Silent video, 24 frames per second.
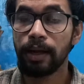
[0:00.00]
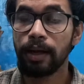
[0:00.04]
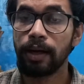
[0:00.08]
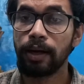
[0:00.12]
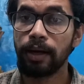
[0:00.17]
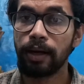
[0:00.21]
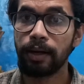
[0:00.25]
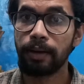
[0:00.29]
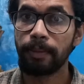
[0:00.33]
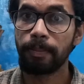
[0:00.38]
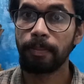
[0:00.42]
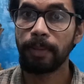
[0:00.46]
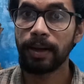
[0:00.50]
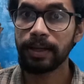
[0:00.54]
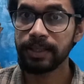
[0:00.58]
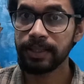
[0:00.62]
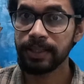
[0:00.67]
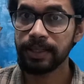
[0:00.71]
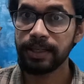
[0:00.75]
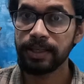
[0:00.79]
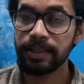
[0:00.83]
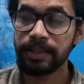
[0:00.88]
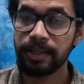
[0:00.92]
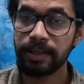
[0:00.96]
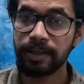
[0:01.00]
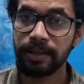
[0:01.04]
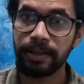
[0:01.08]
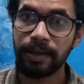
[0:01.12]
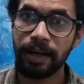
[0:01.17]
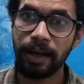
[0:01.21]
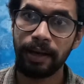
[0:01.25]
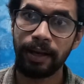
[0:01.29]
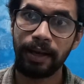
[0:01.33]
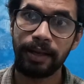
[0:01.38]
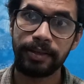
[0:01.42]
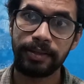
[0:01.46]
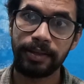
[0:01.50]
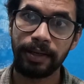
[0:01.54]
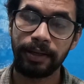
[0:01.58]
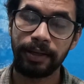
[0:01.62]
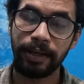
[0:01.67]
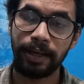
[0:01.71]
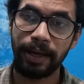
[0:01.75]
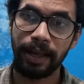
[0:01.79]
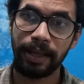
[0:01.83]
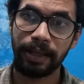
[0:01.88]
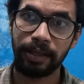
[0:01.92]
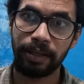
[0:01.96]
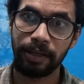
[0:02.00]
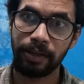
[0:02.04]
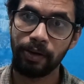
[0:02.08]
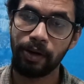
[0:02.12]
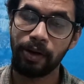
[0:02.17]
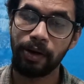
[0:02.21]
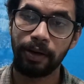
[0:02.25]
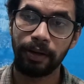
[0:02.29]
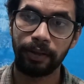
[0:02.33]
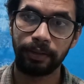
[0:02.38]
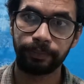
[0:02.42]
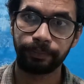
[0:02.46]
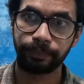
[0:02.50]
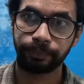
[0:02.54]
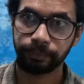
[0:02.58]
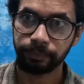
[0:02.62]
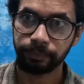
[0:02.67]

much easier unless until like you're